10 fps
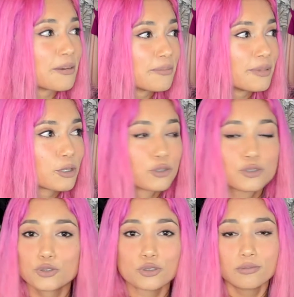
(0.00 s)
because
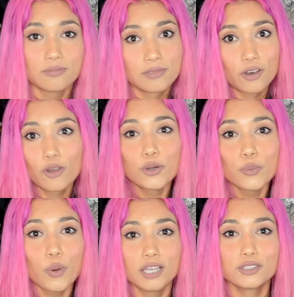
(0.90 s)

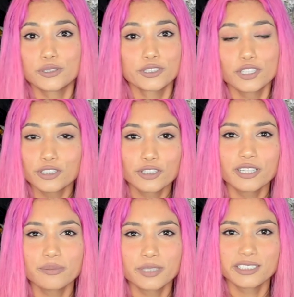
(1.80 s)
otherwise you're not
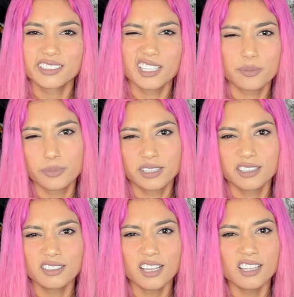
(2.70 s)
gonna be
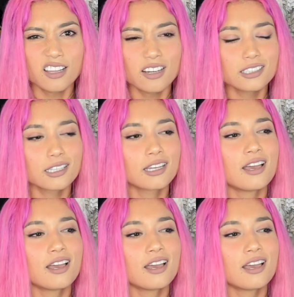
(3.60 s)
sleeping a lot.